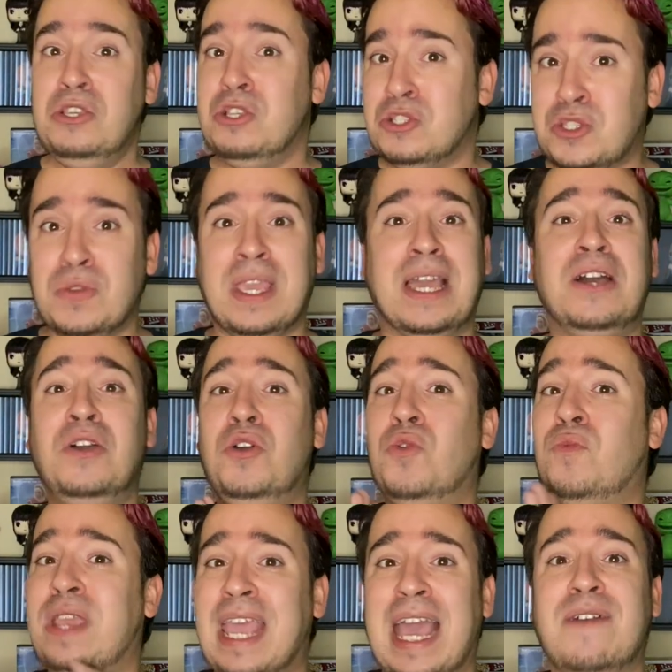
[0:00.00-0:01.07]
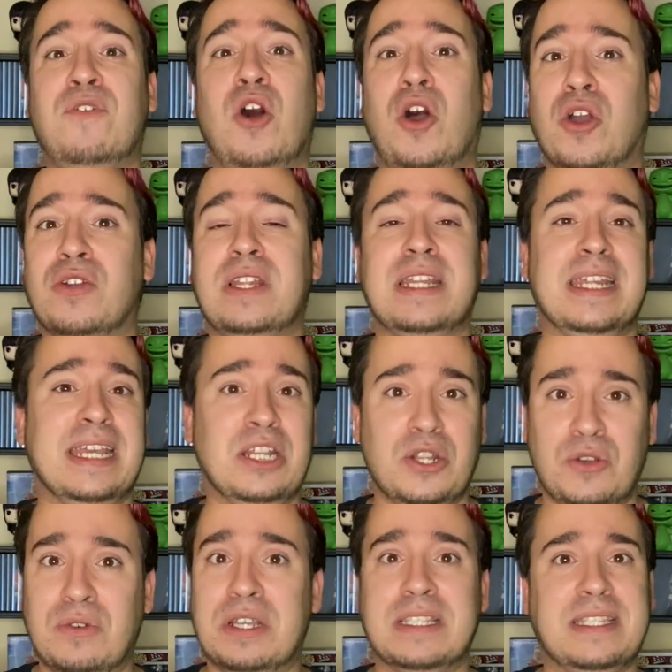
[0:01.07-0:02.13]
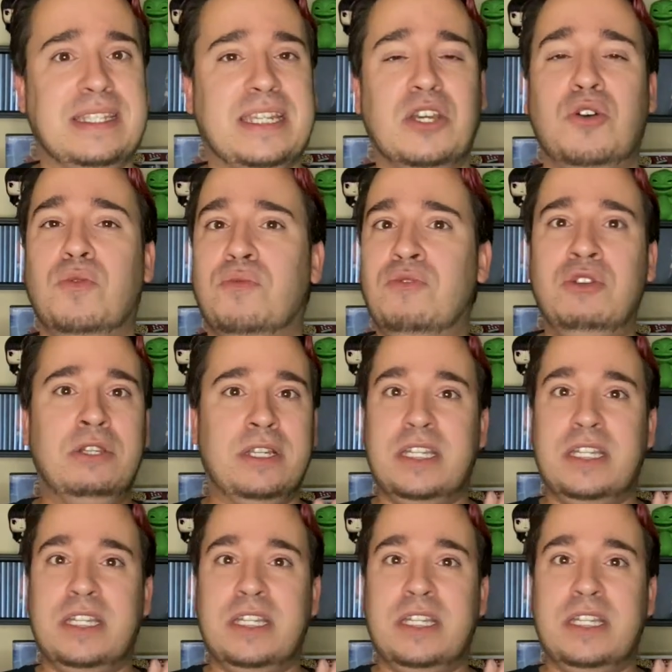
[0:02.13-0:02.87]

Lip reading: So yeah, we have Harlan and Luna still